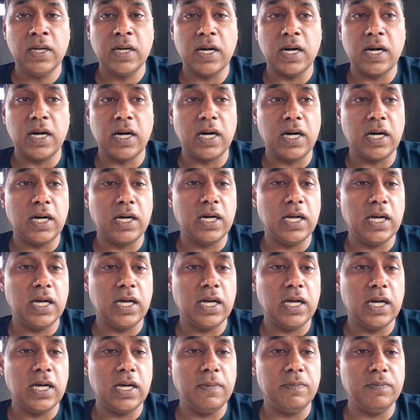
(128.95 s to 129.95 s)
are
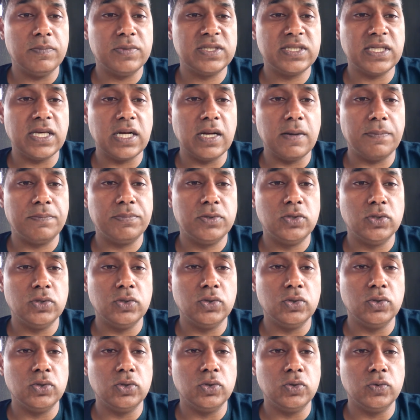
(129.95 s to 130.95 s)
um, set up
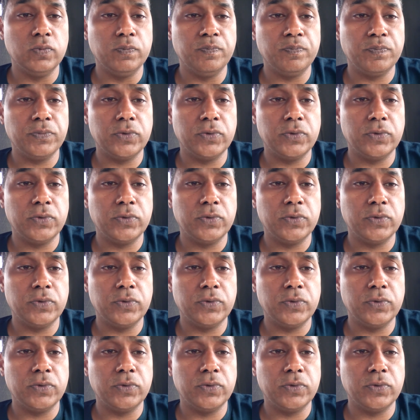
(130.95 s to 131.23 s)
to